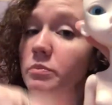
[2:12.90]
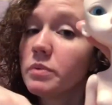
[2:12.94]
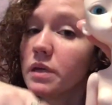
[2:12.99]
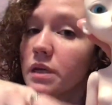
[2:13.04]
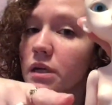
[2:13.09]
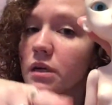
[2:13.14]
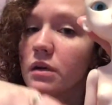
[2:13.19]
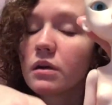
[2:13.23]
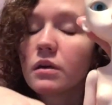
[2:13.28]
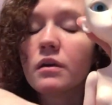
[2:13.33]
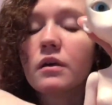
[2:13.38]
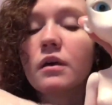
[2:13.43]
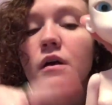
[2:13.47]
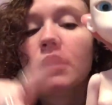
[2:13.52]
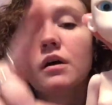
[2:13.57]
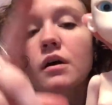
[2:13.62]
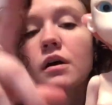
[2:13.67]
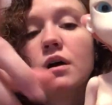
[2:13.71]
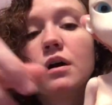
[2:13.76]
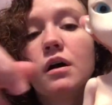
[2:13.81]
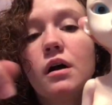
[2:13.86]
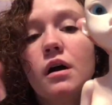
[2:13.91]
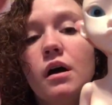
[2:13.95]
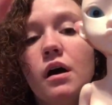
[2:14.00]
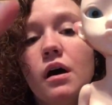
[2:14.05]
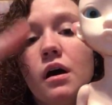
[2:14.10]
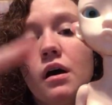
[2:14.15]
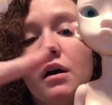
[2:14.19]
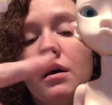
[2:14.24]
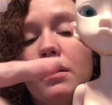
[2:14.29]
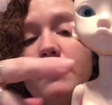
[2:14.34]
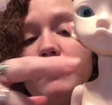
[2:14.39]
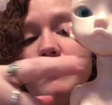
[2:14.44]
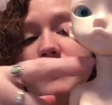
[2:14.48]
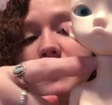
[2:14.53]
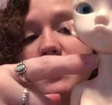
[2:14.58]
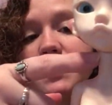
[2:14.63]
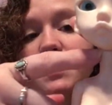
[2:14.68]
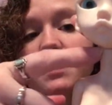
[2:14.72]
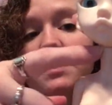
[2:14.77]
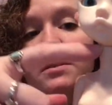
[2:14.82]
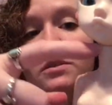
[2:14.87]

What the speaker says: in pink, is a